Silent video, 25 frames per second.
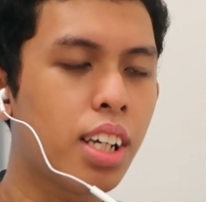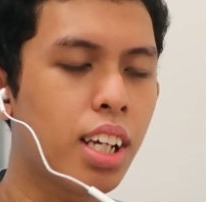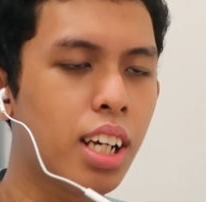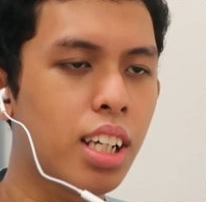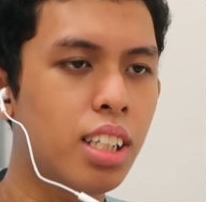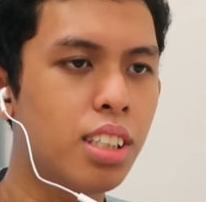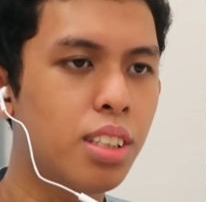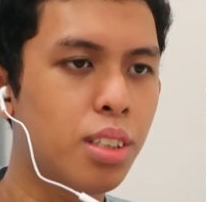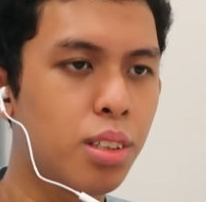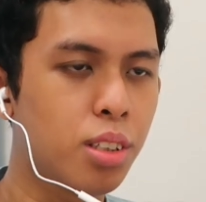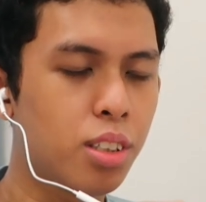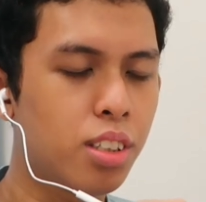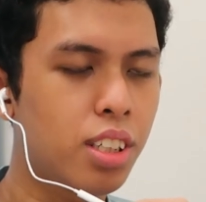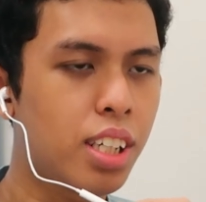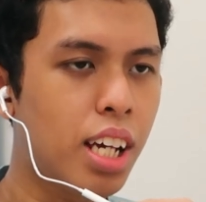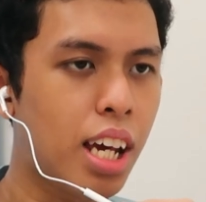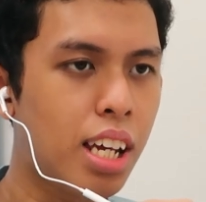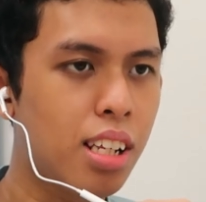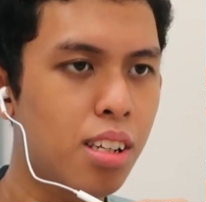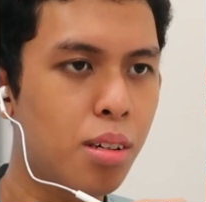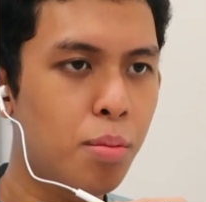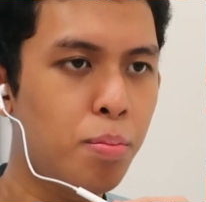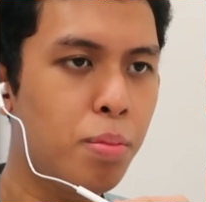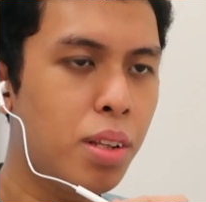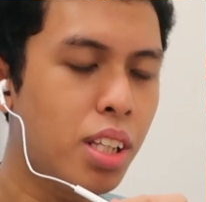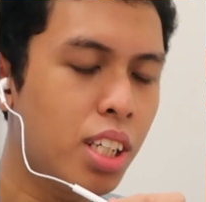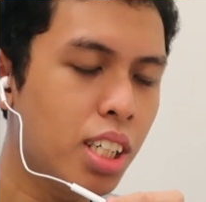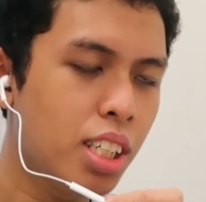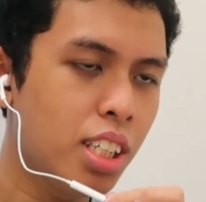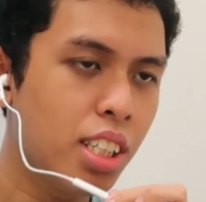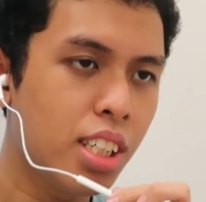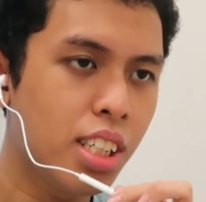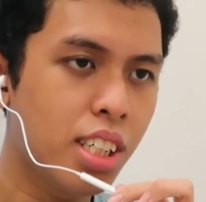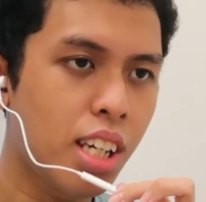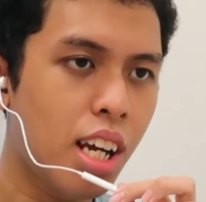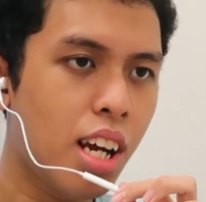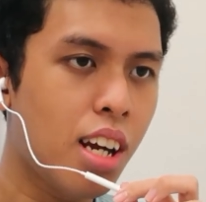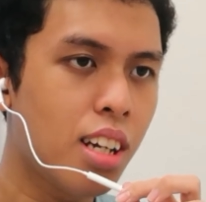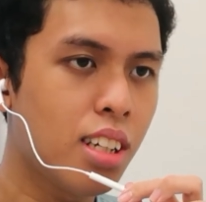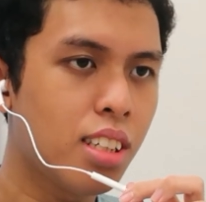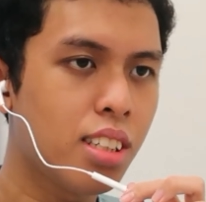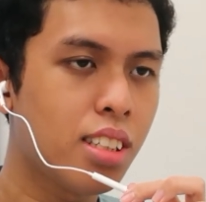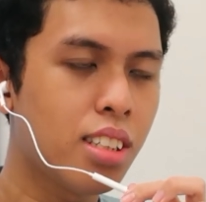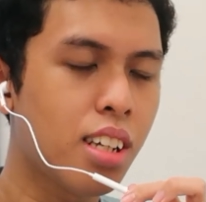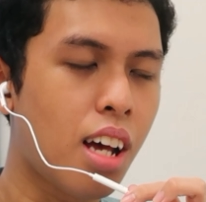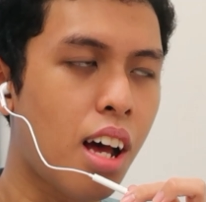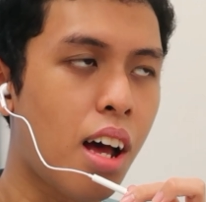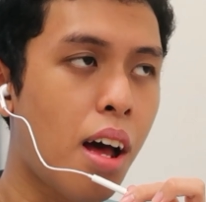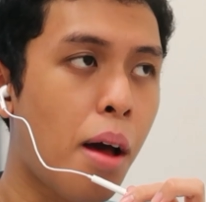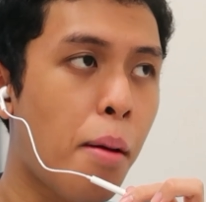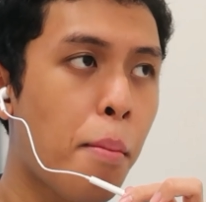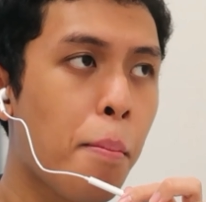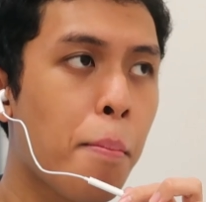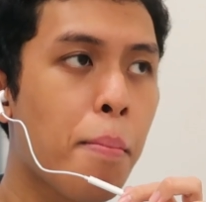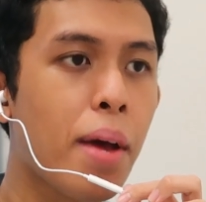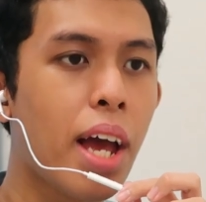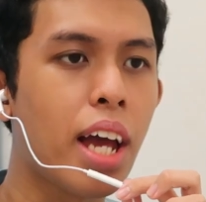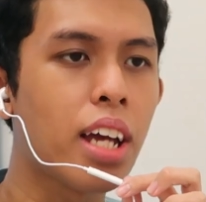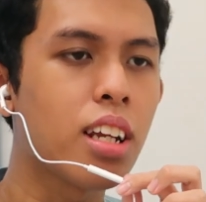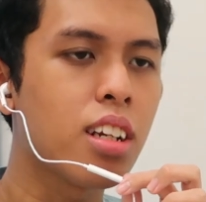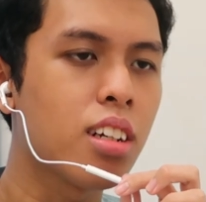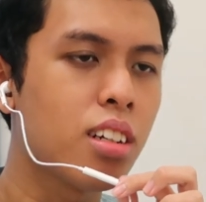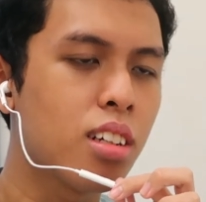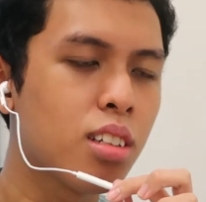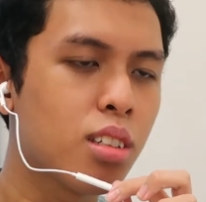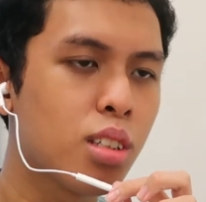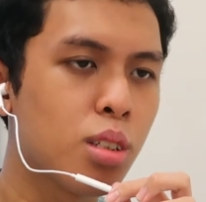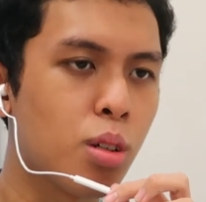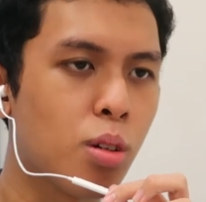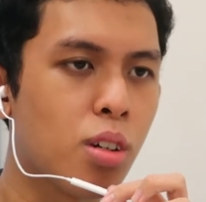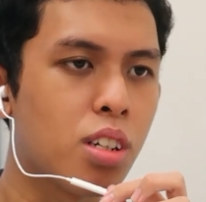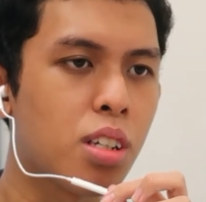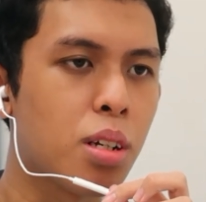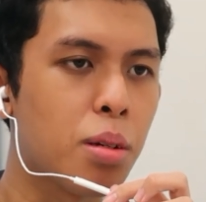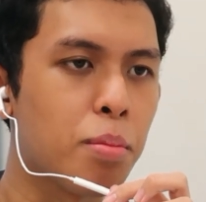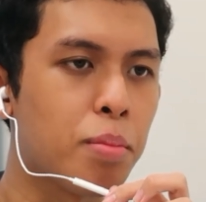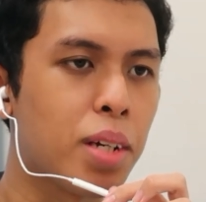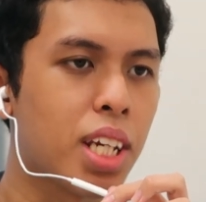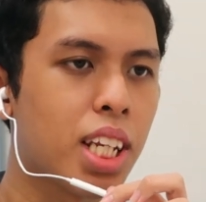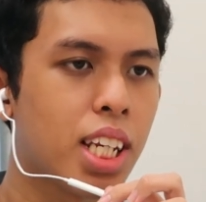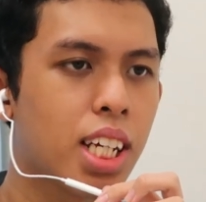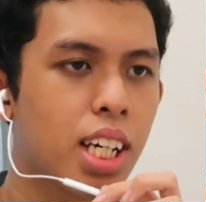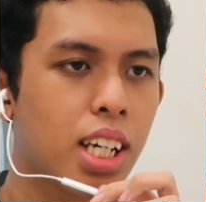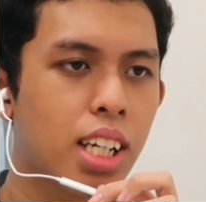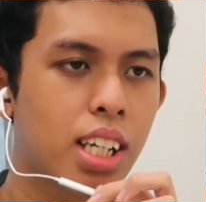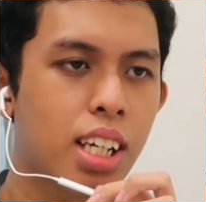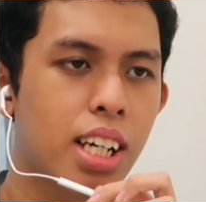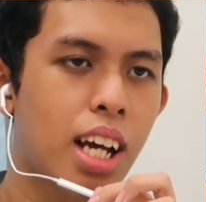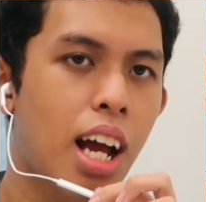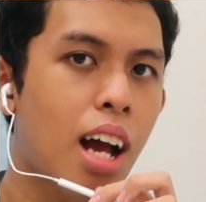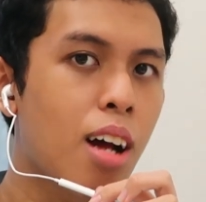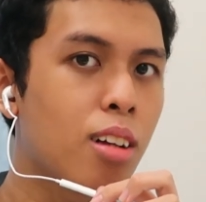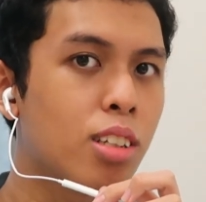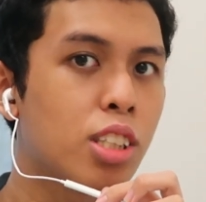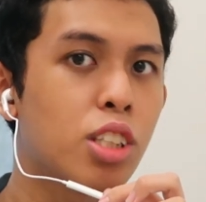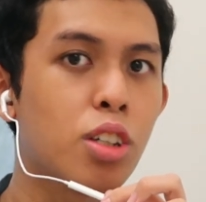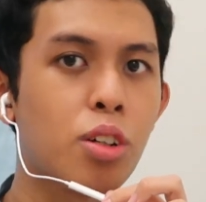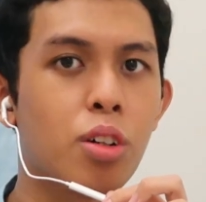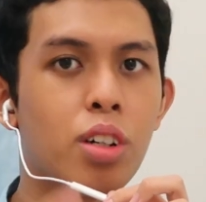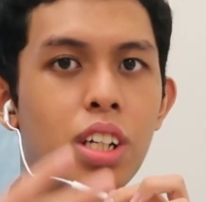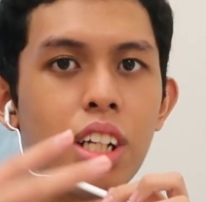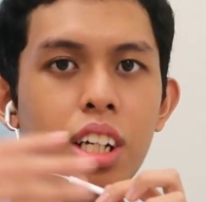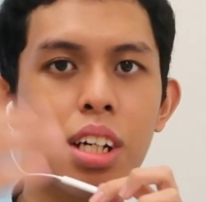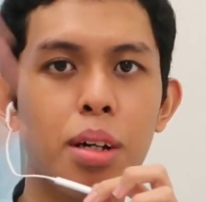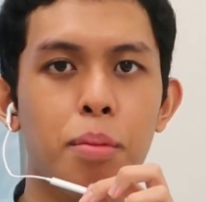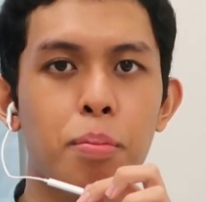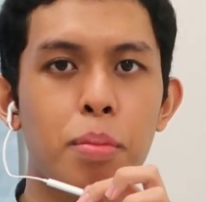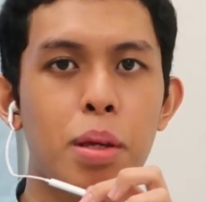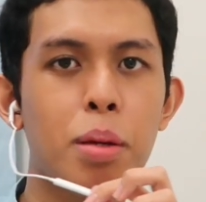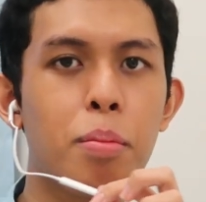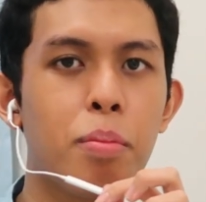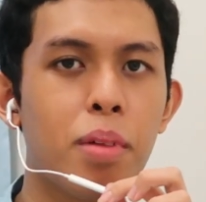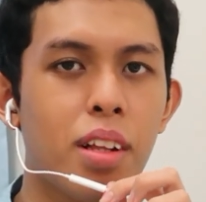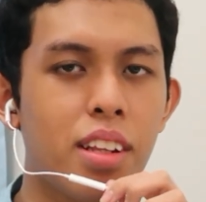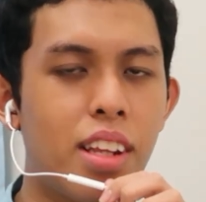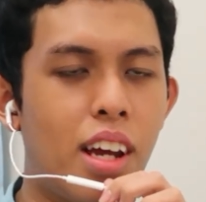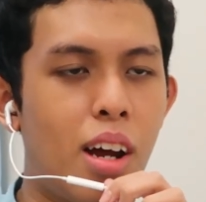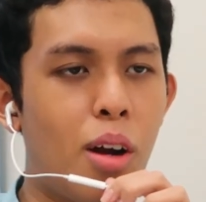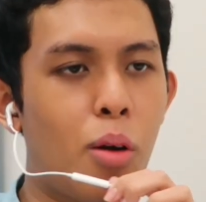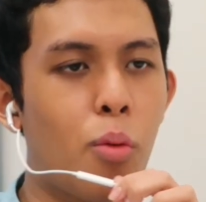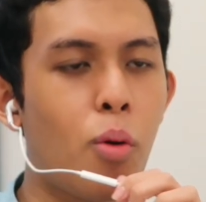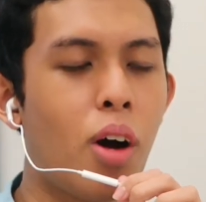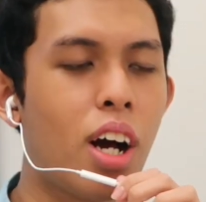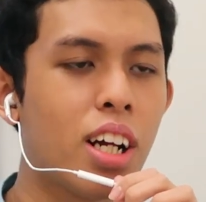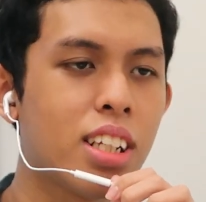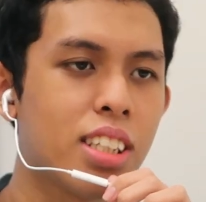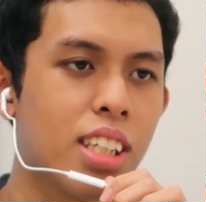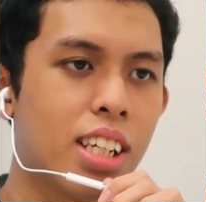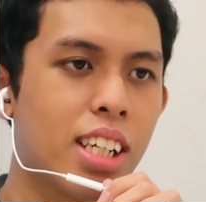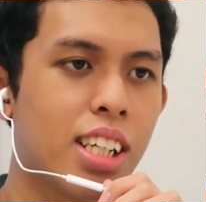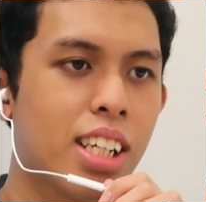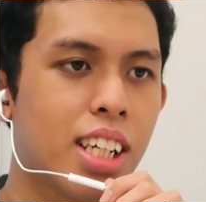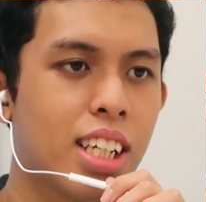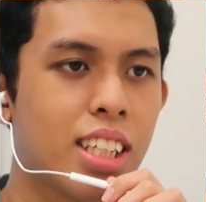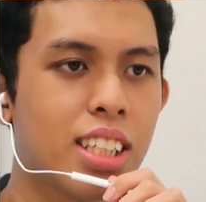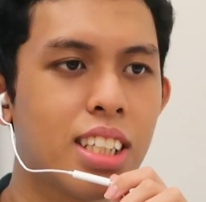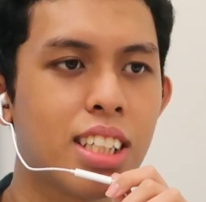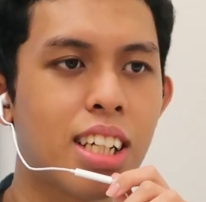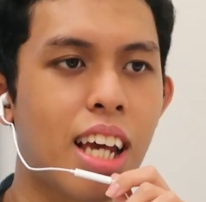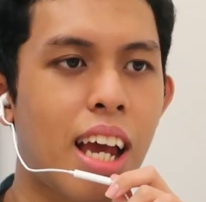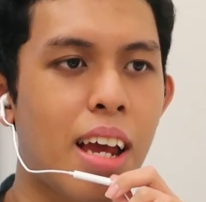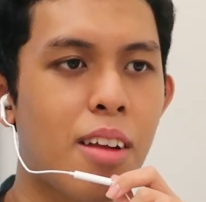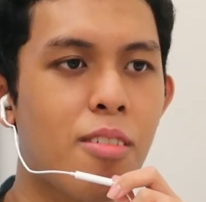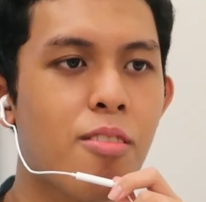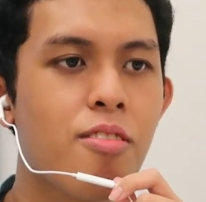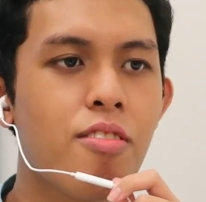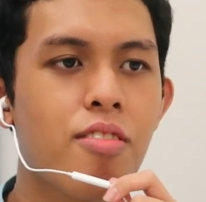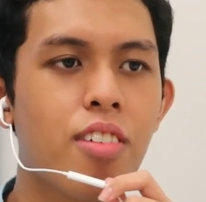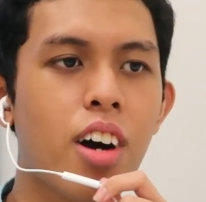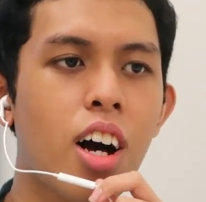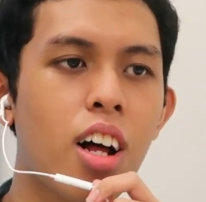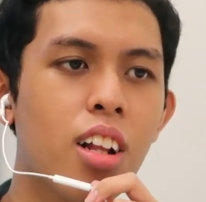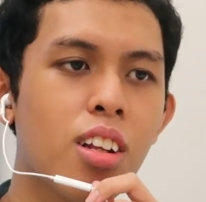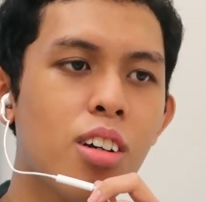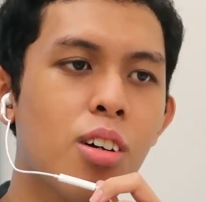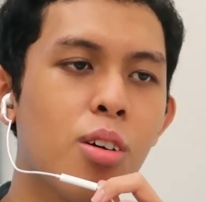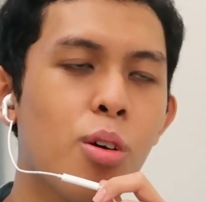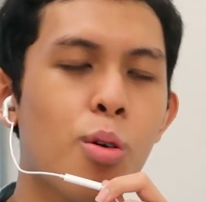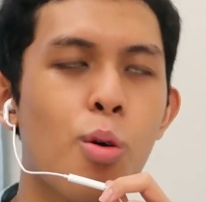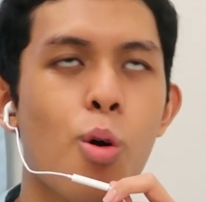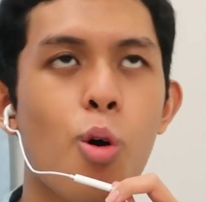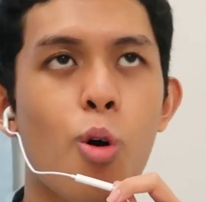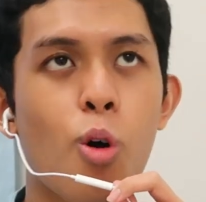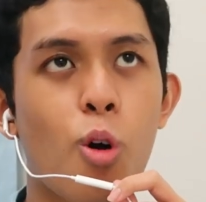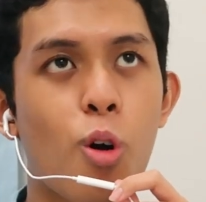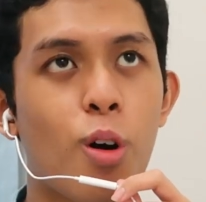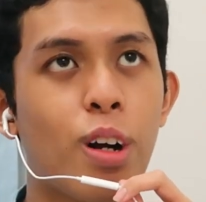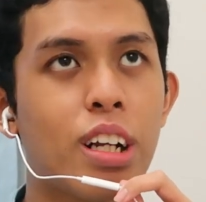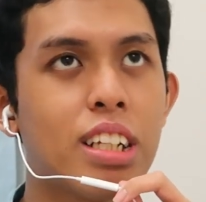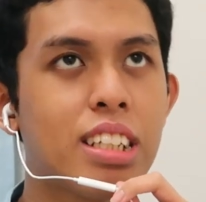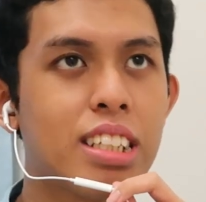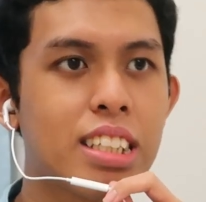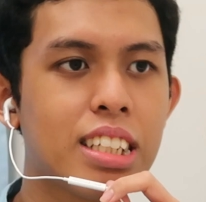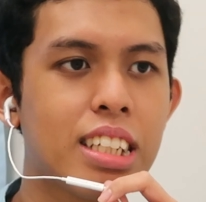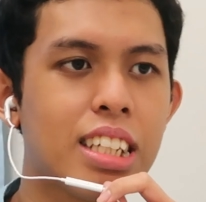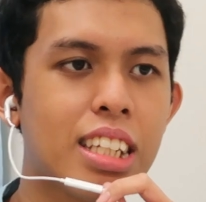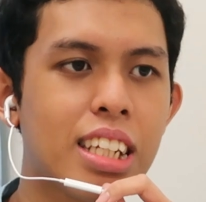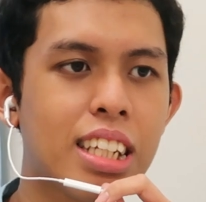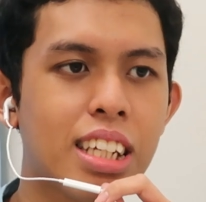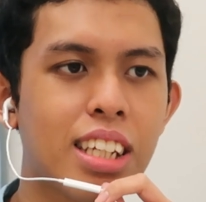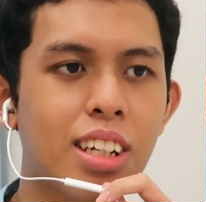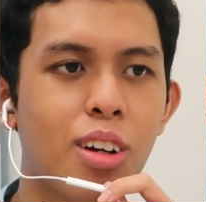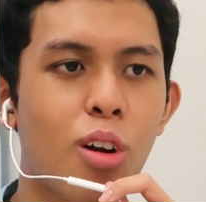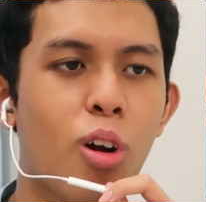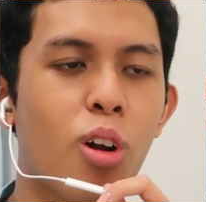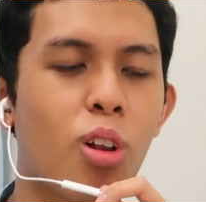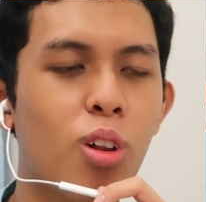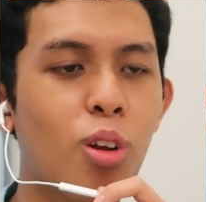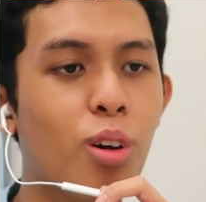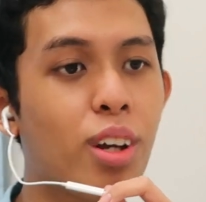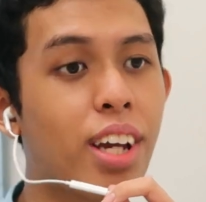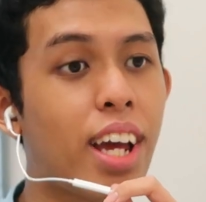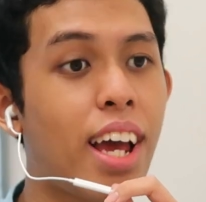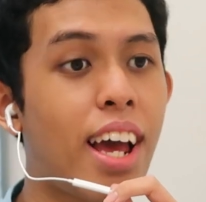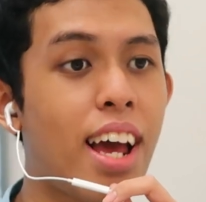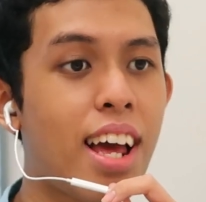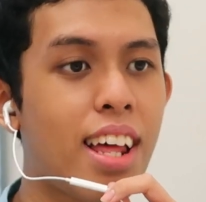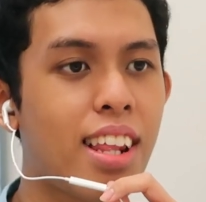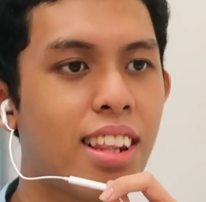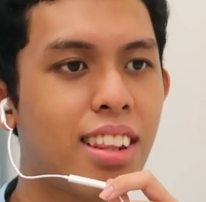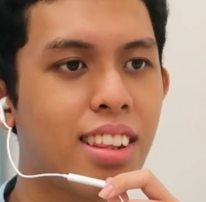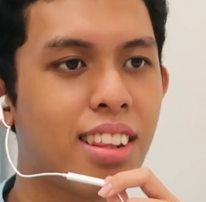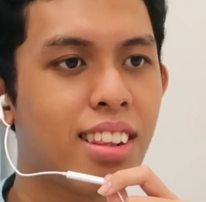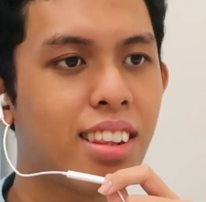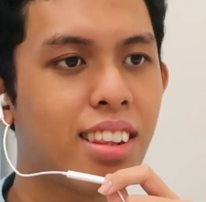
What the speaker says: Okay, so can you please share some BENL social media accounts so the people that are watching this can follow or see or look at?